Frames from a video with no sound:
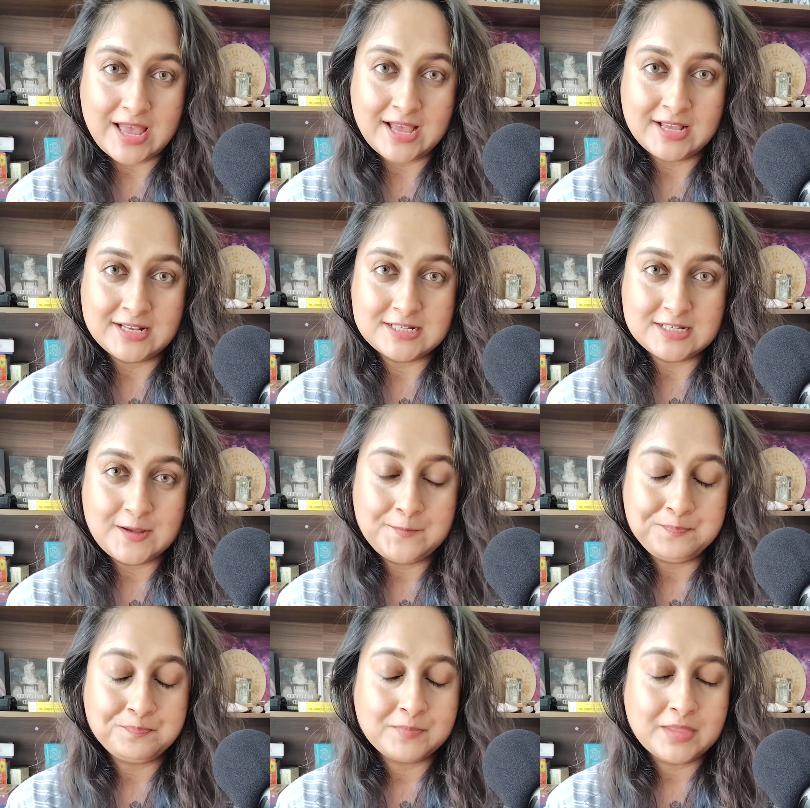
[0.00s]
and
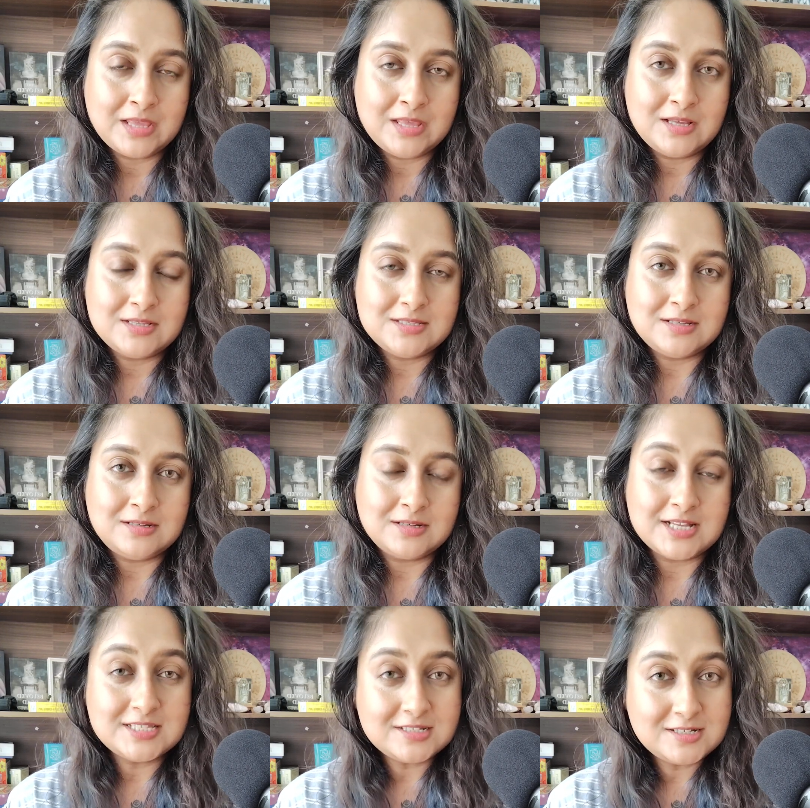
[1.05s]
so
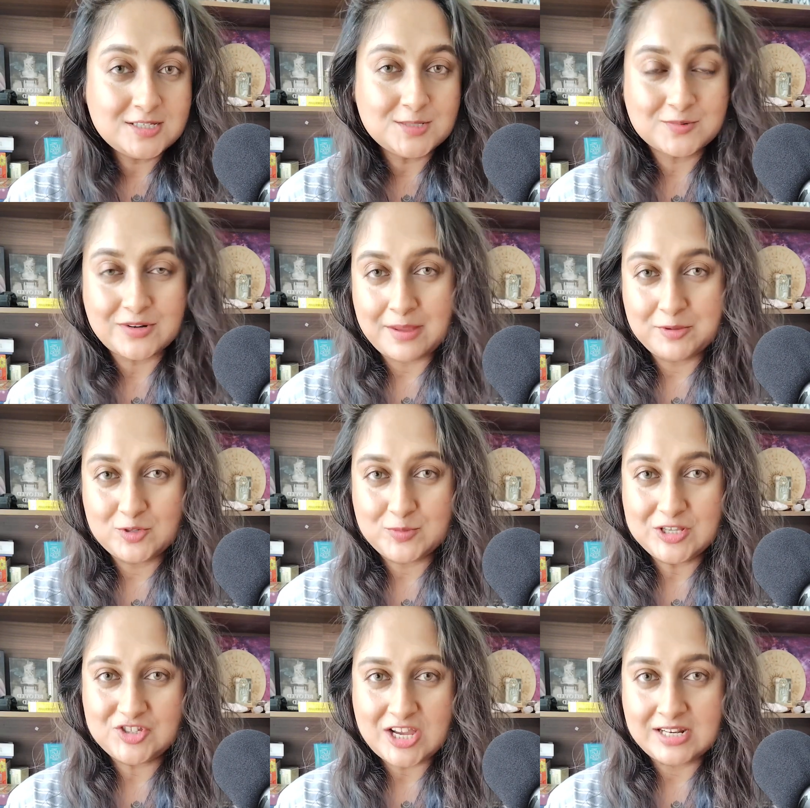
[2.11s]
consider subscribing to
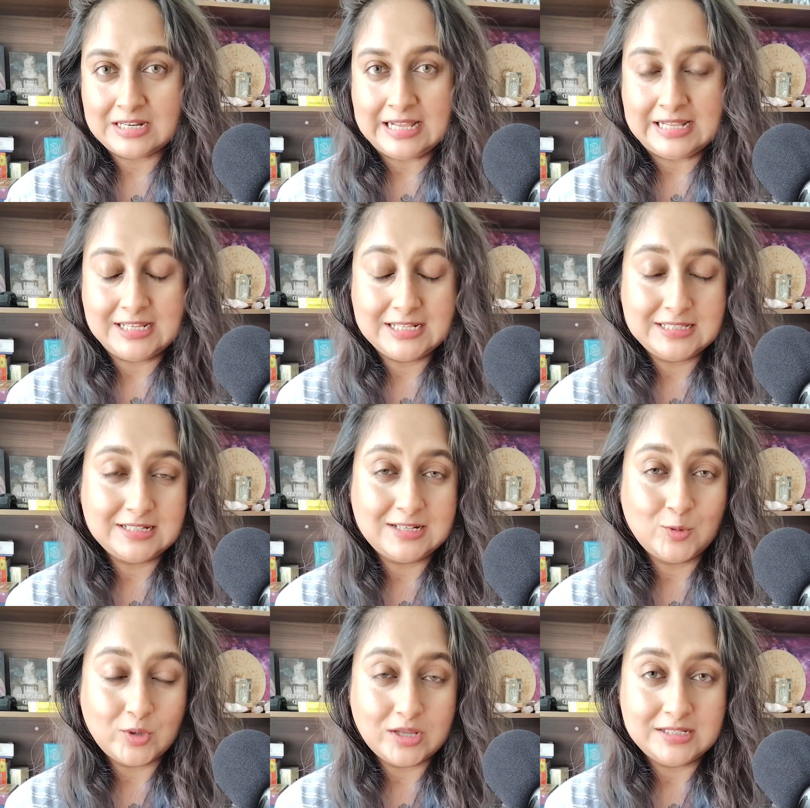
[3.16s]
my channel and hit the,
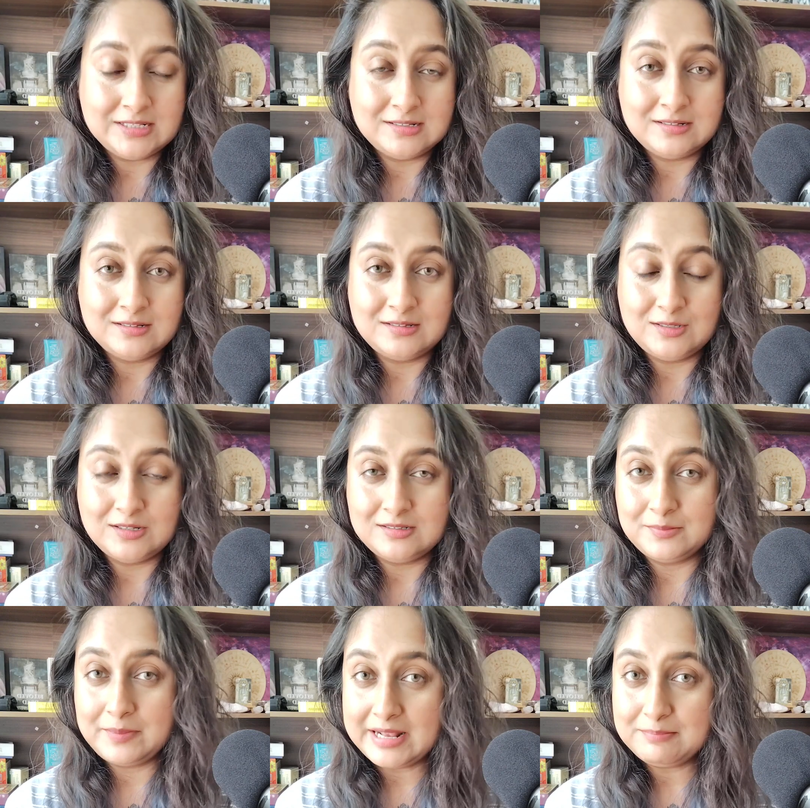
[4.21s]
uh, the,
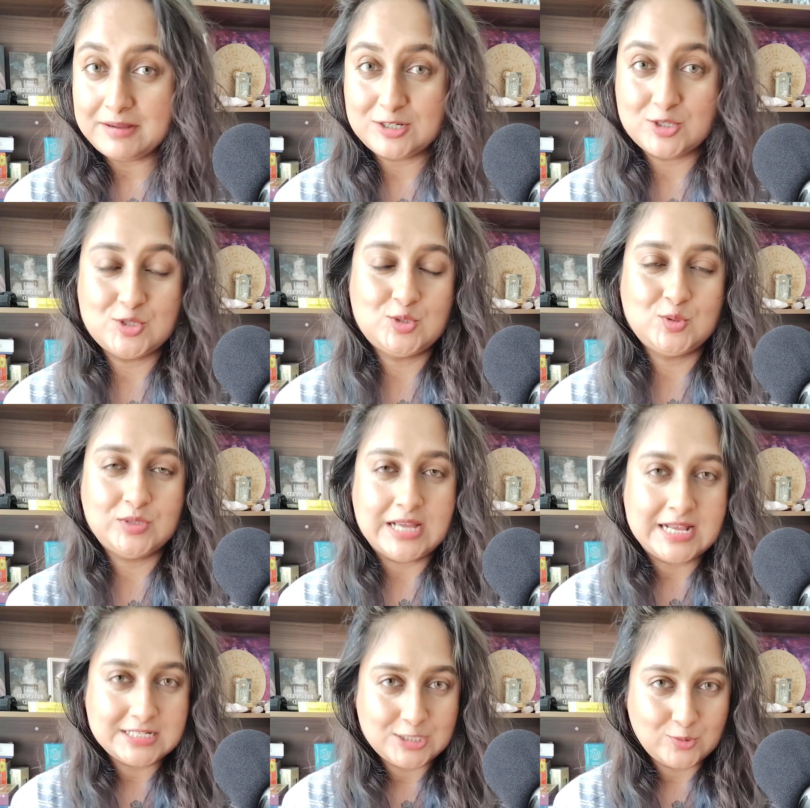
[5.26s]
the bell button so
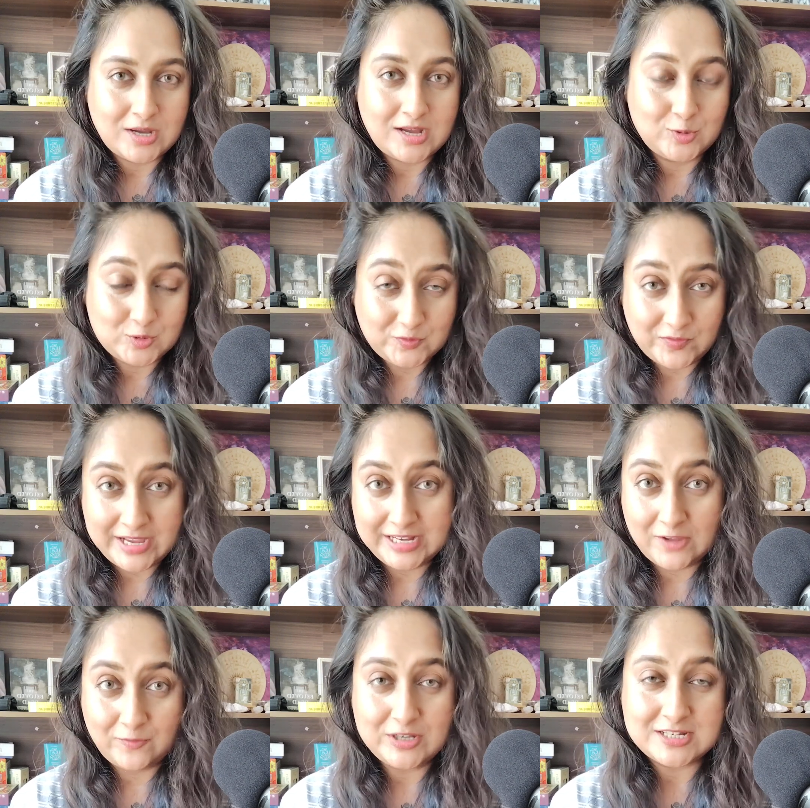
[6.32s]
that you are notified
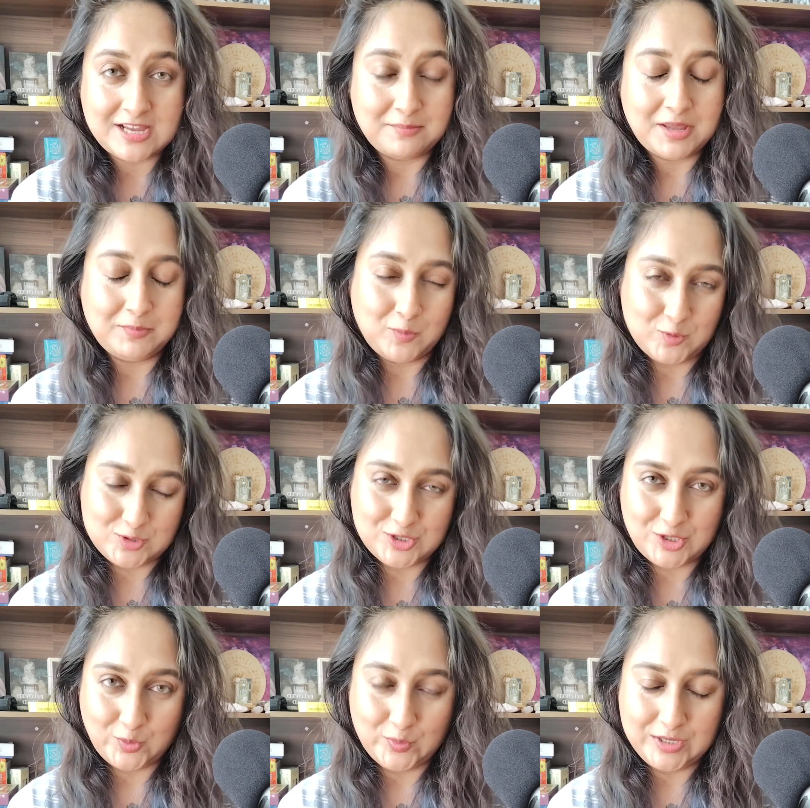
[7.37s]
every time I
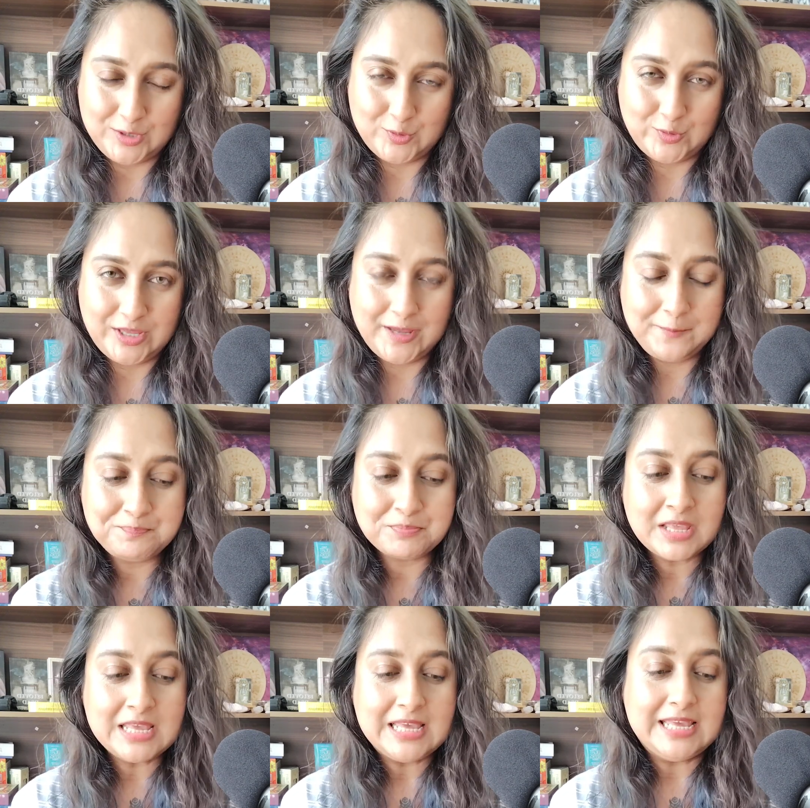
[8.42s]
post a new video, okay?
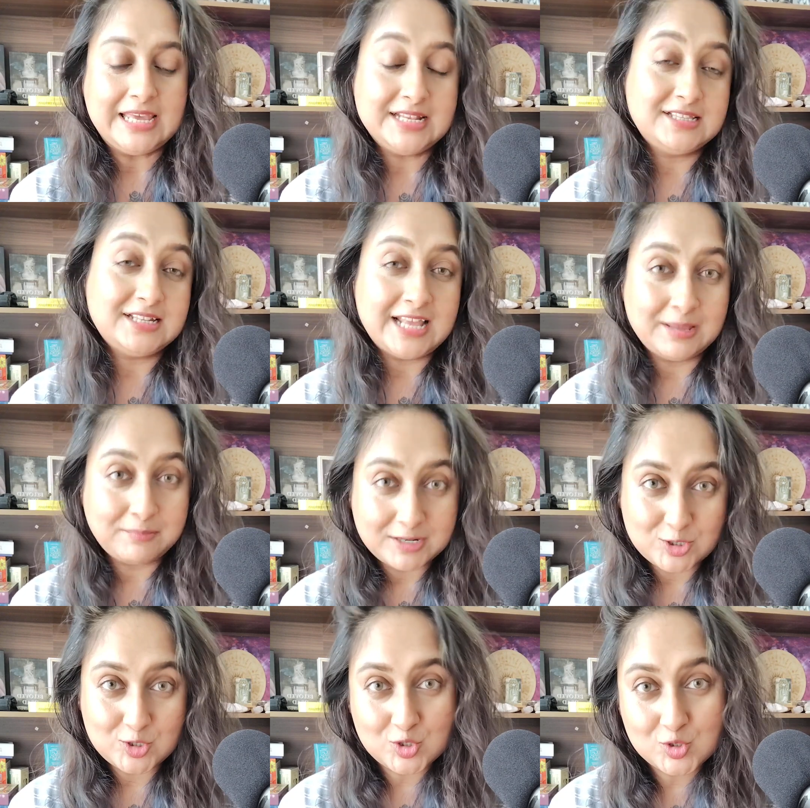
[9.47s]
Hit the like
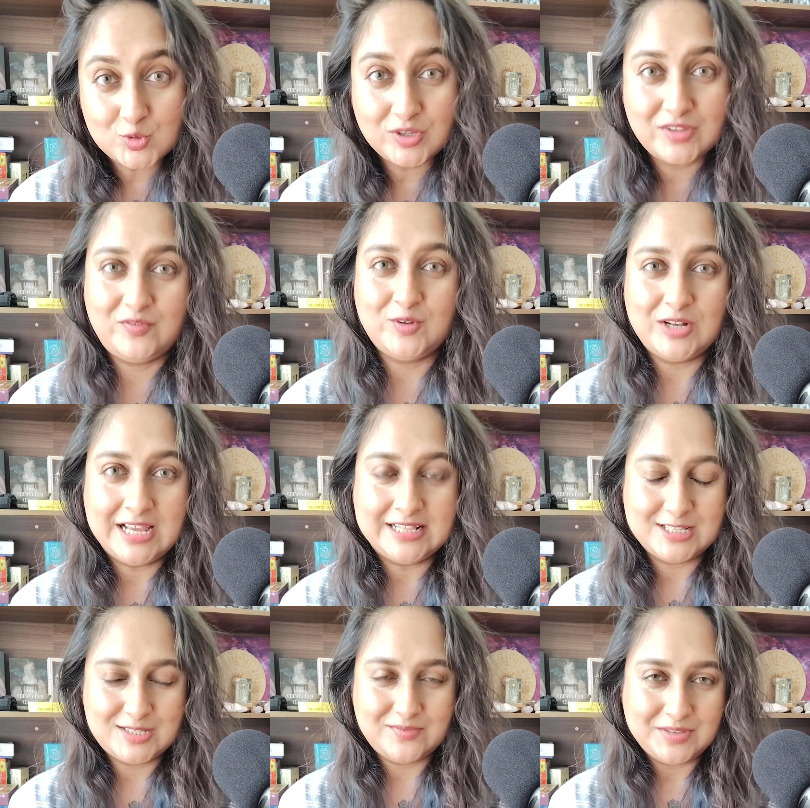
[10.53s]
button too if you like
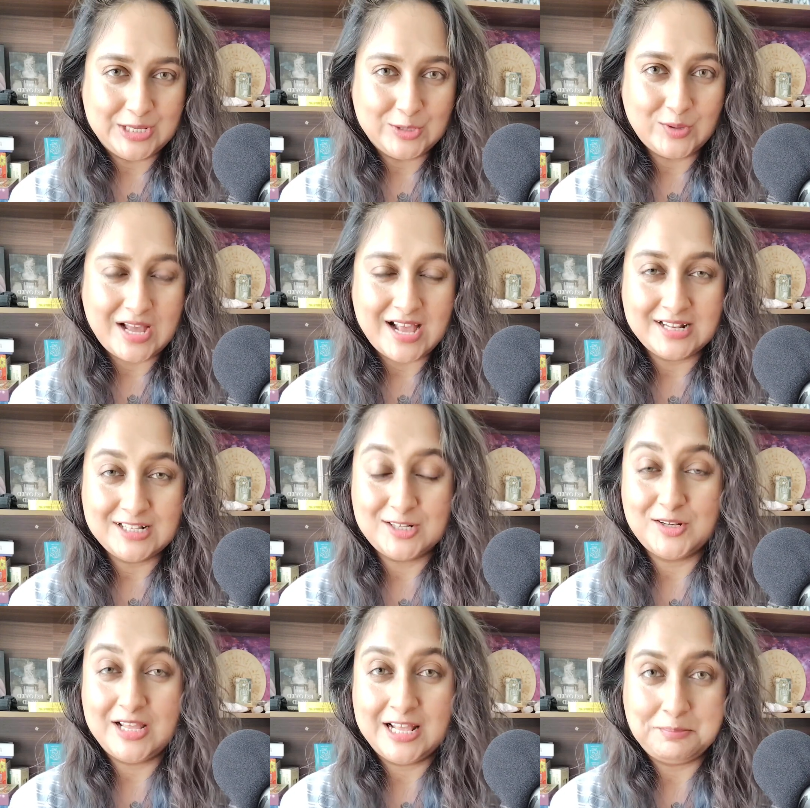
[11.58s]
this video and
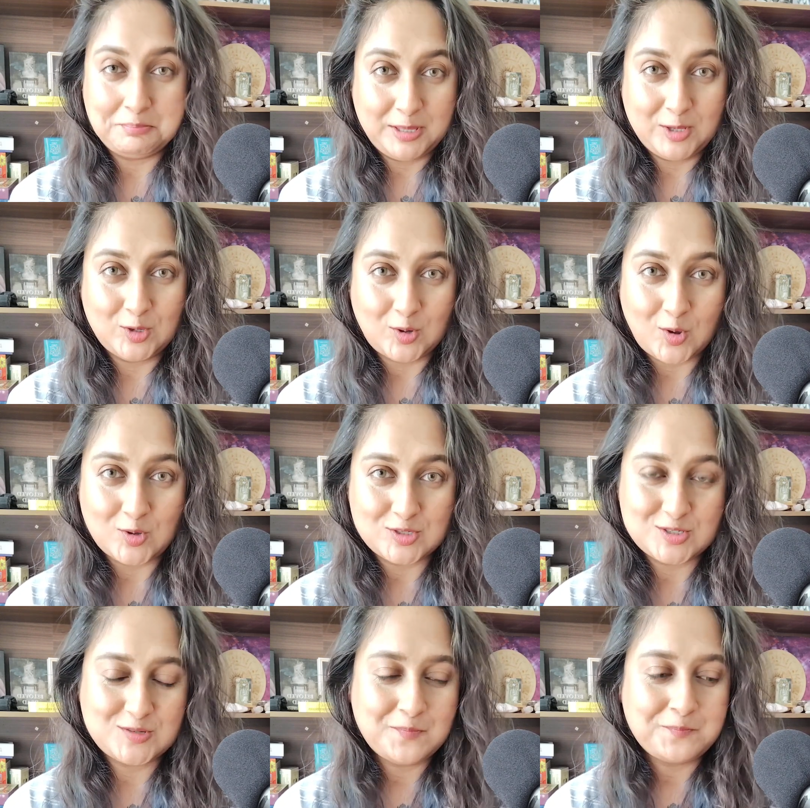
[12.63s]
it'll help me a
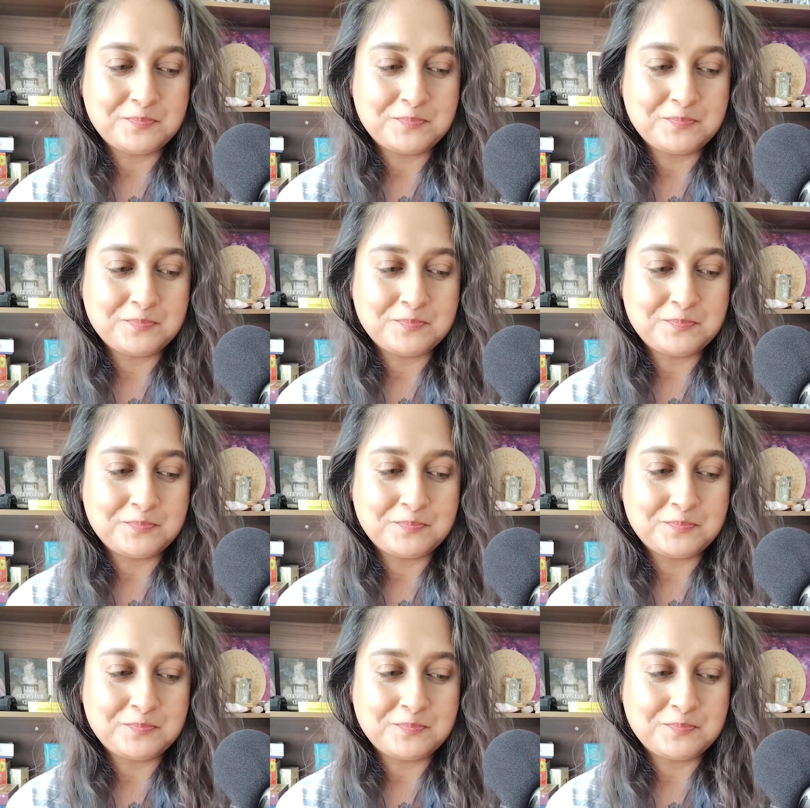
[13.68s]
lot.